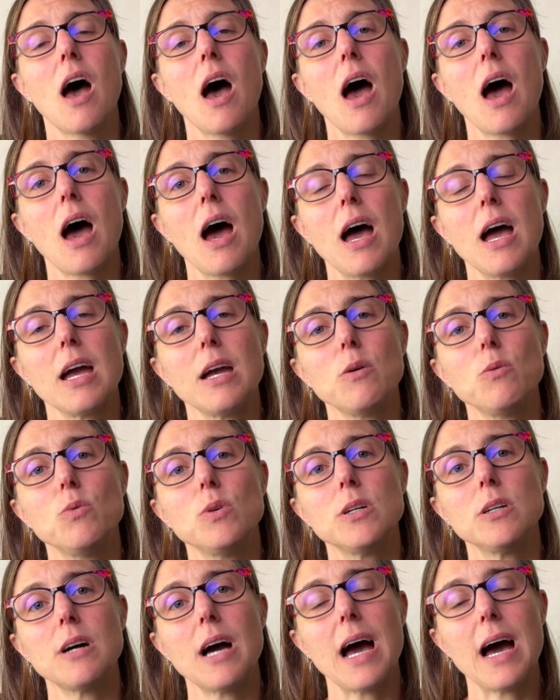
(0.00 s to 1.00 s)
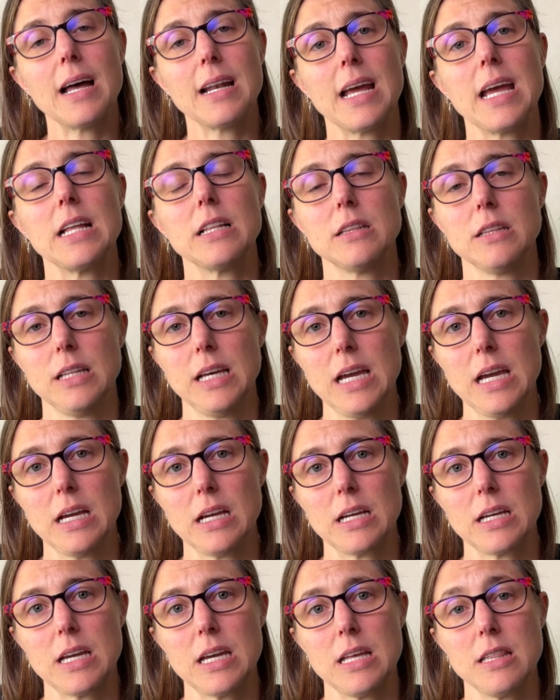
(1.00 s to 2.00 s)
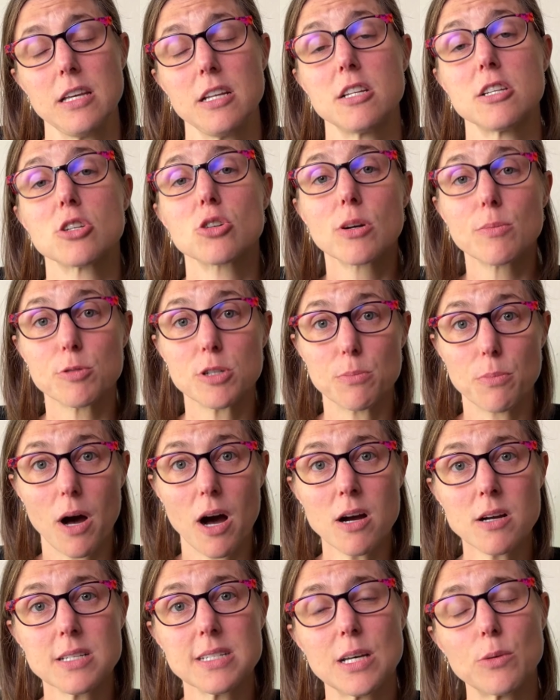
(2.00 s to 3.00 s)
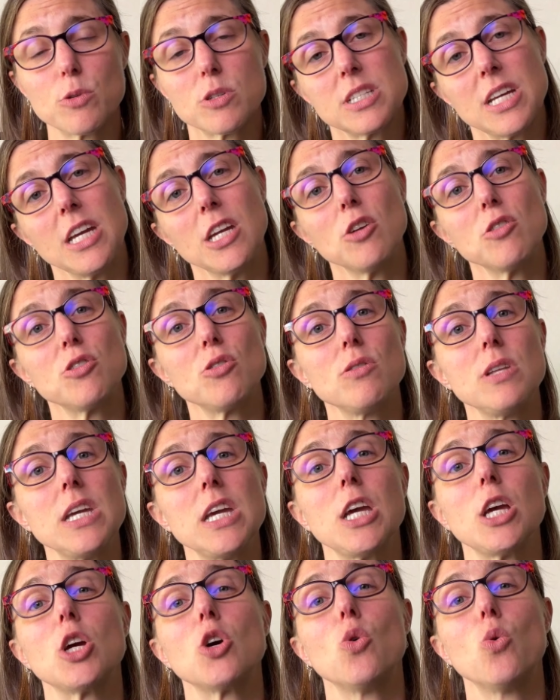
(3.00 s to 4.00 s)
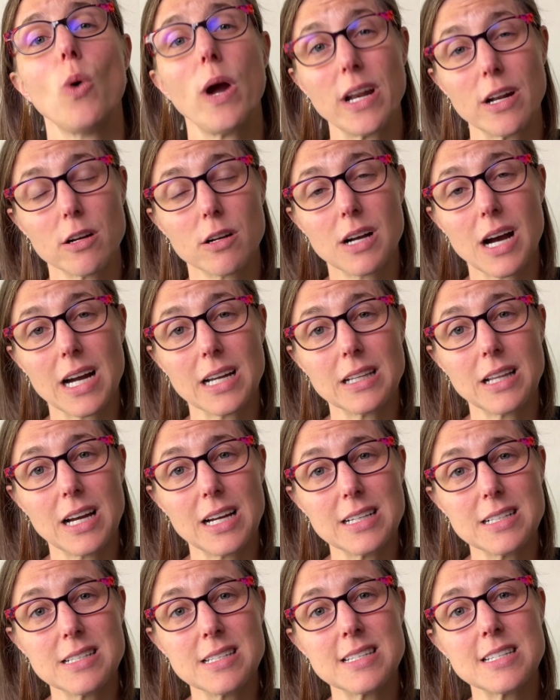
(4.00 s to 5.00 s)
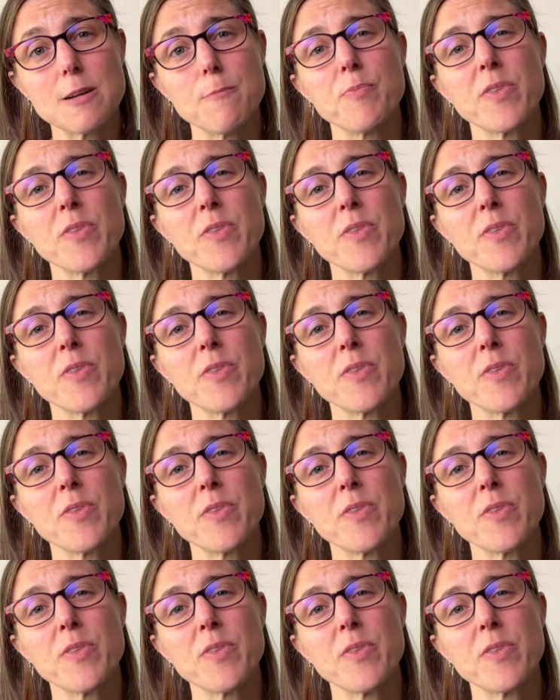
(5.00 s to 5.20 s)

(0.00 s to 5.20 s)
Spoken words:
I will add a link in the description box that will take you to the Equator guidelines.